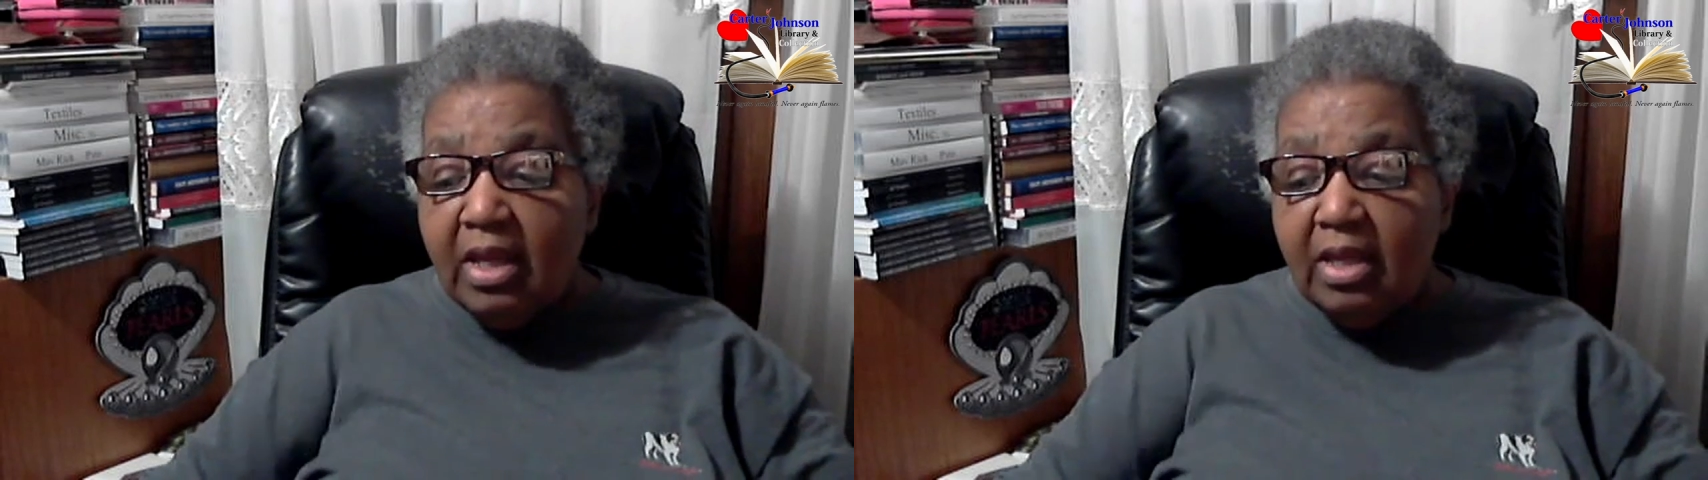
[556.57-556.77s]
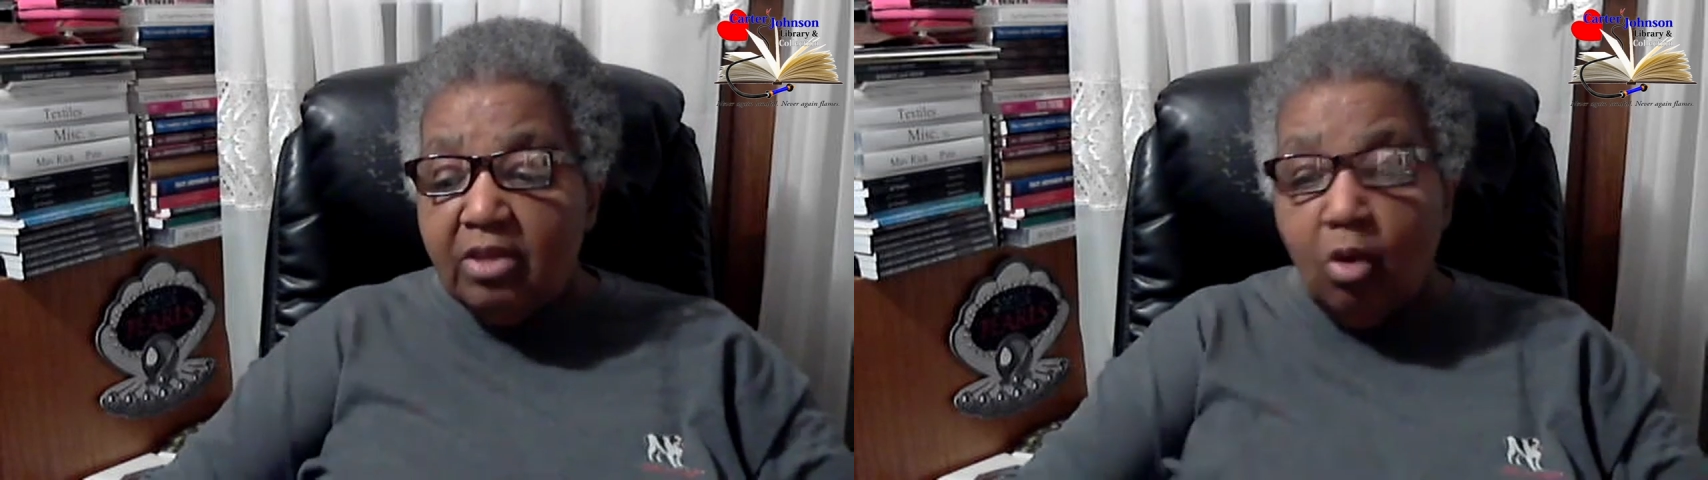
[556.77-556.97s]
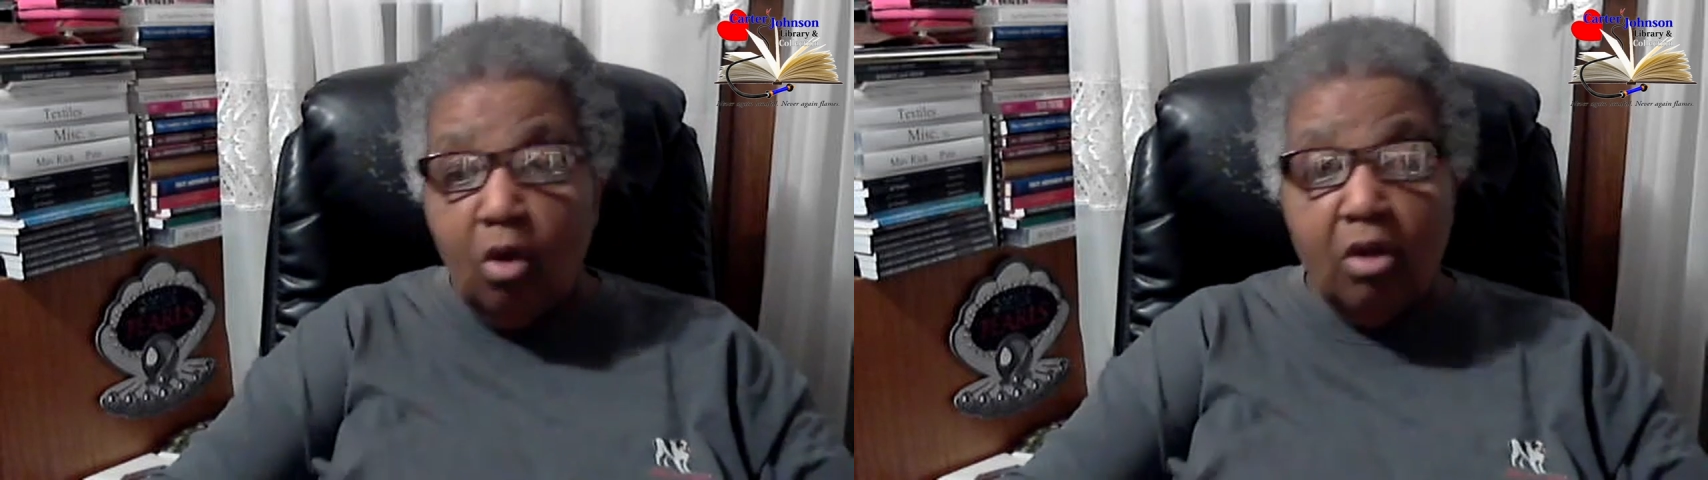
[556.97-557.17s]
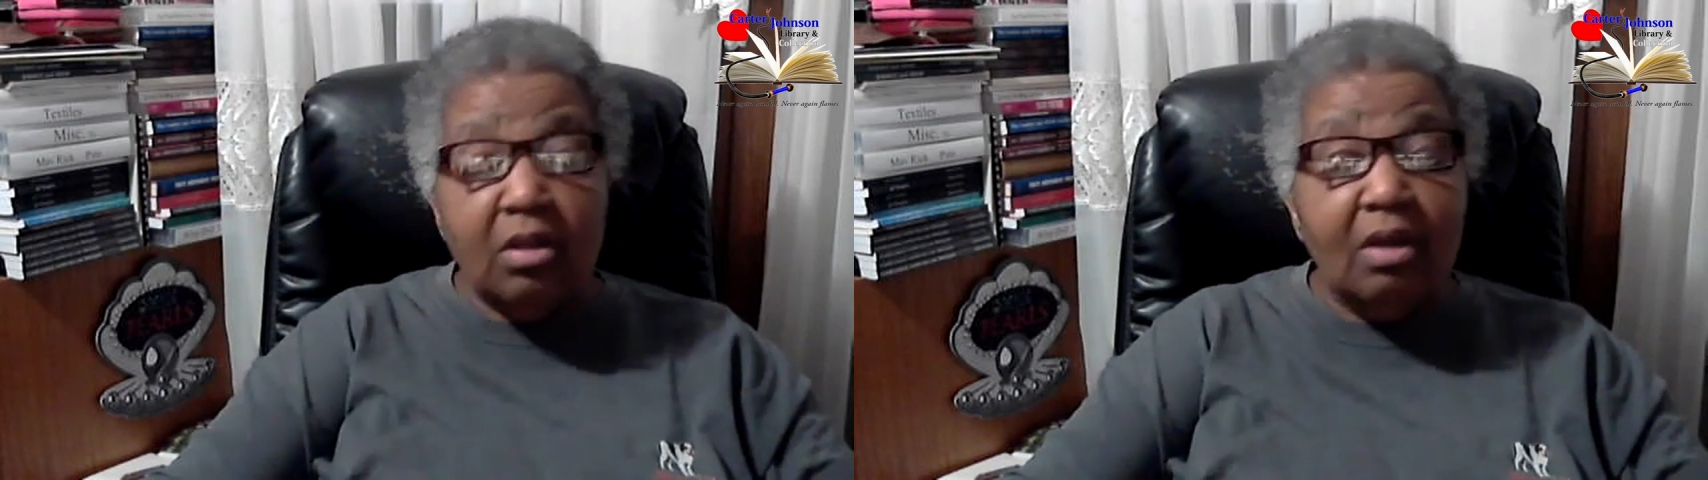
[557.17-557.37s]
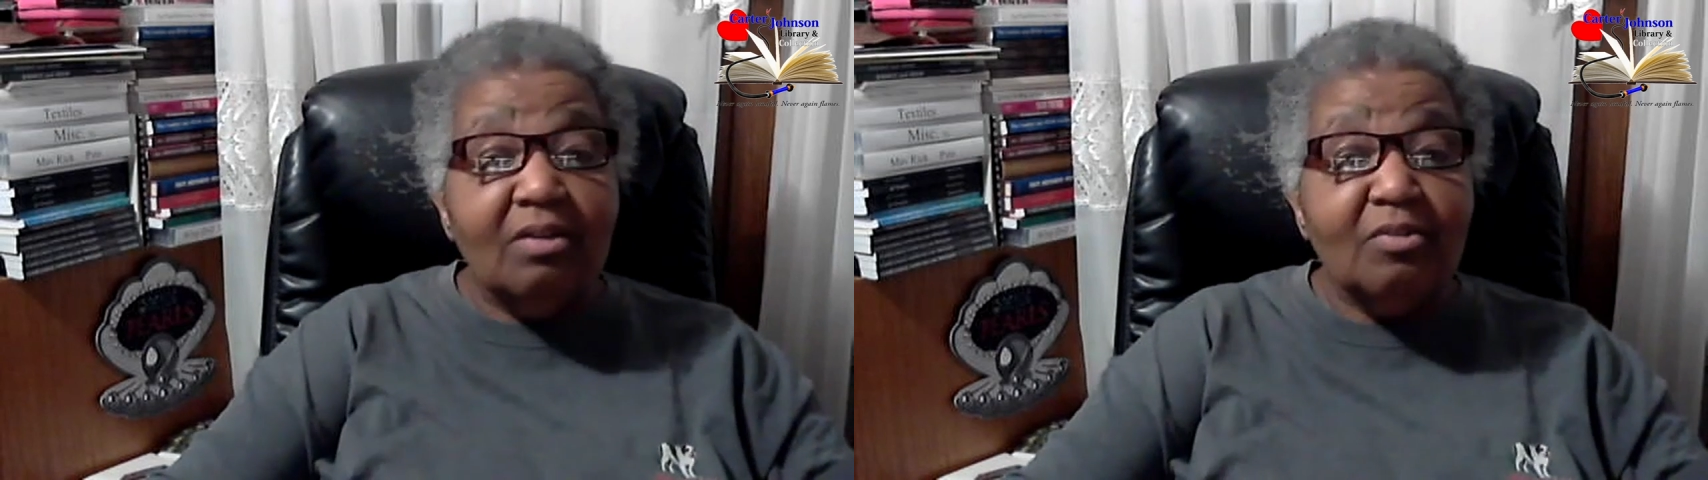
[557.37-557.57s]
is
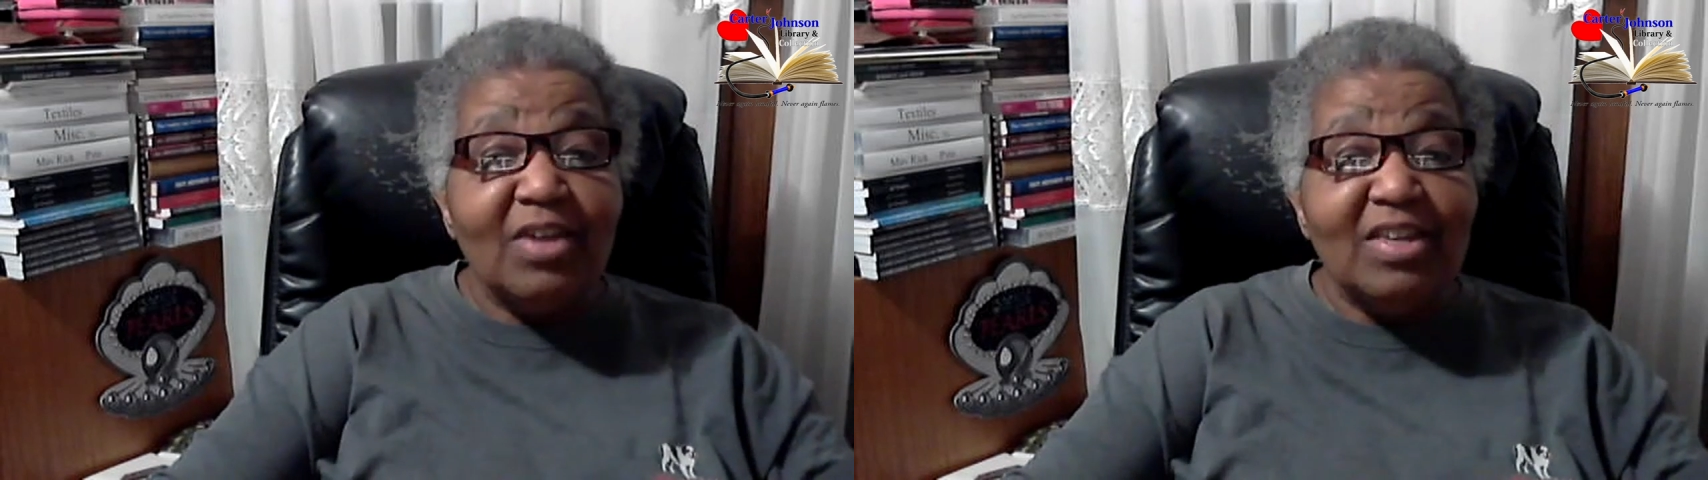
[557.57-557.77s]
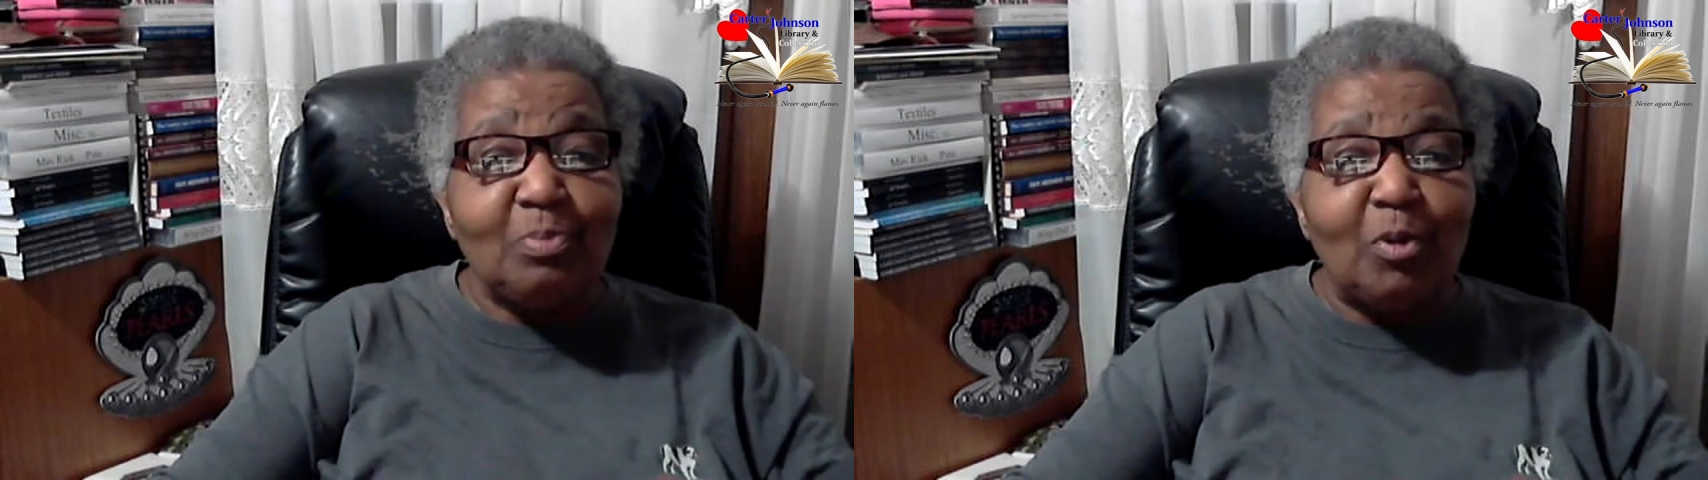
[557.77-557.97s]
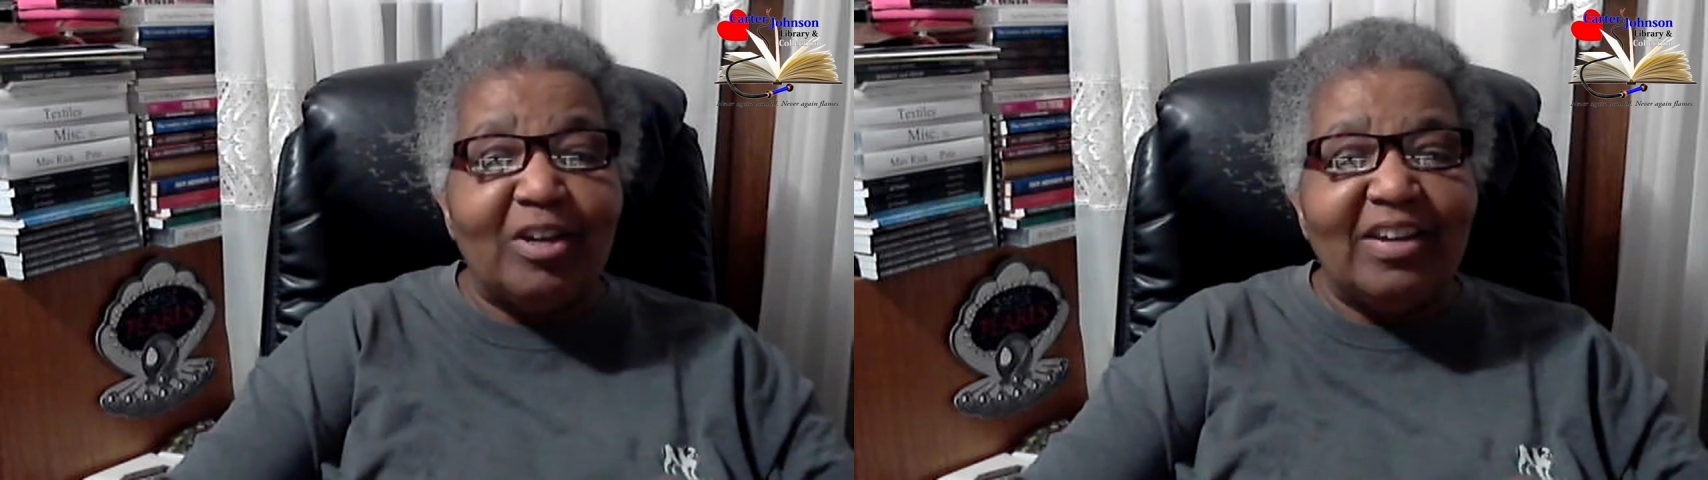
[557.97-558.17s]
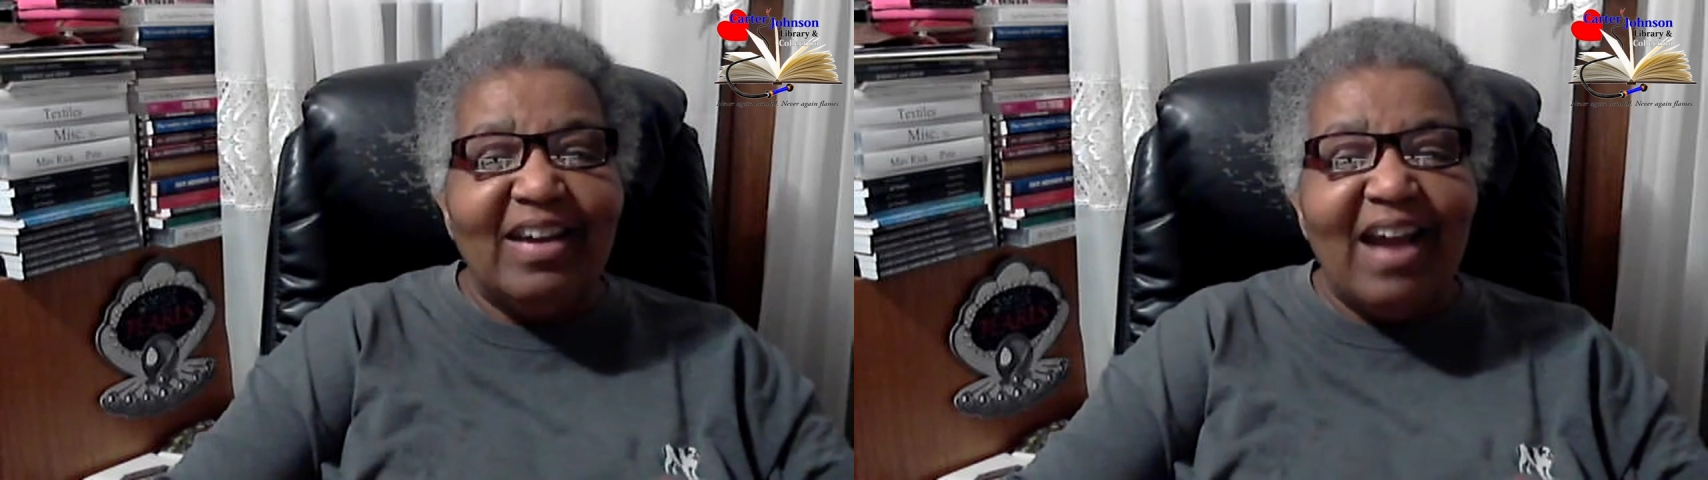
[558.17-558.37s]
on Facebook.